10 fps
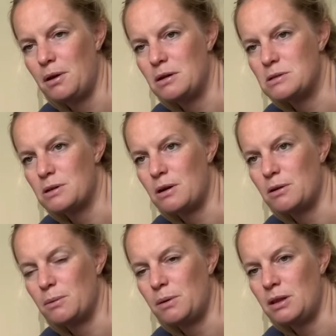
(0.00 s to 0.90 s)

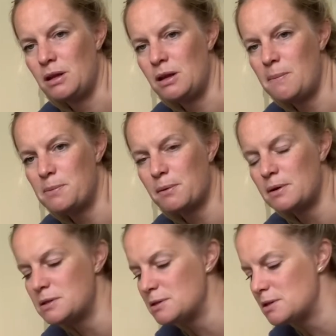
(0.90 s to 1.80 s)
Start with the hip
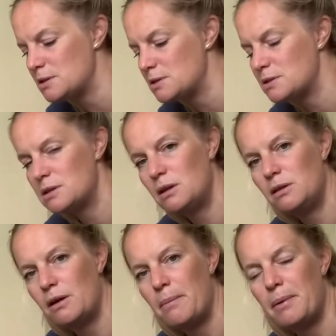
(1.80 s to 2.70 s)
thrusters. The
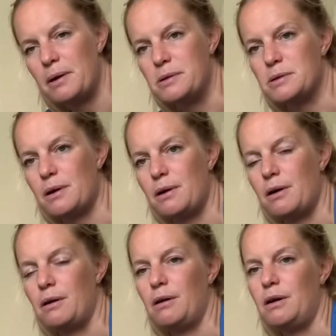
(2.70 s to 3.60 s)
dumbbells
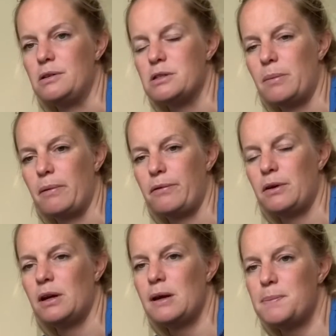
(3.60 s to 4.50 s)
are on top of
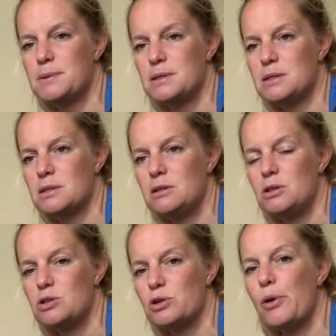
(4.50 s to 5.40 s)
your hips.
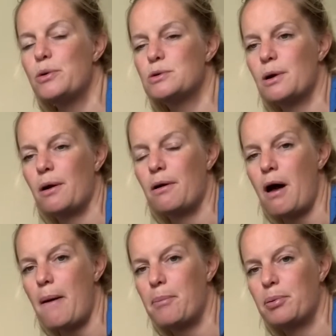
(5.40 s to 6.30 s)
The toes are
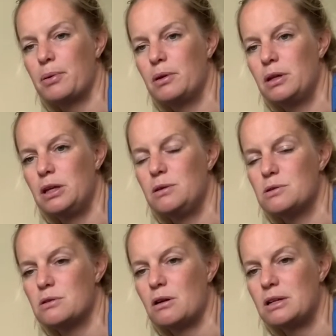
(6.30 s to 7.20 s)
up,
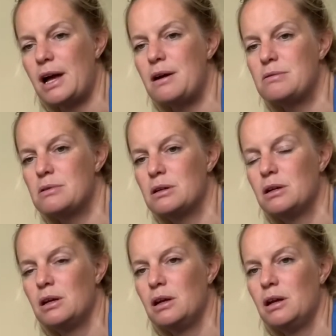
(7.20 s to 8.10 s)
heels are down.
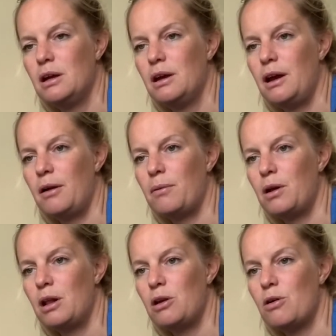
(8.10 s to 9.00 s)
And we're
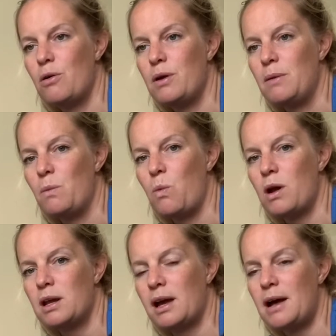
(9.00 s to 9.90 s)
going to go in
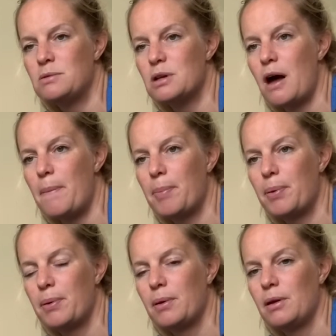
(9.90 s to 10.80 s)
1 count up
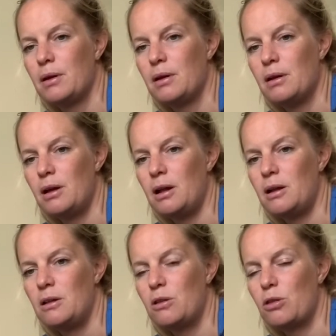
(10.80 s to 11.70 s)
and
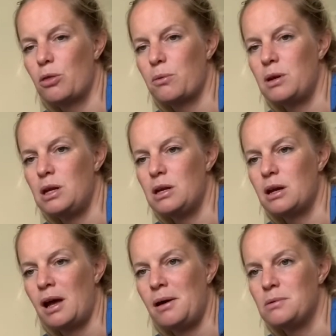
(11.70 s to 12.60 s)
then 3
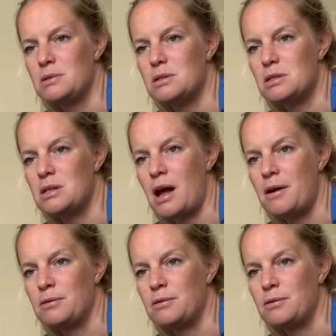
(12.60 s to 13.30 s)
counts down